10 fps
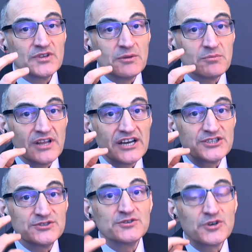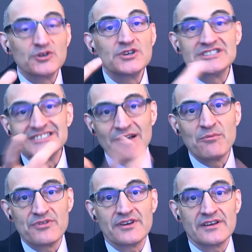implies you heard
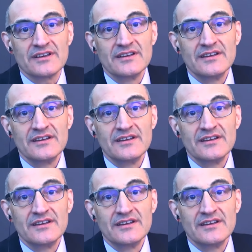something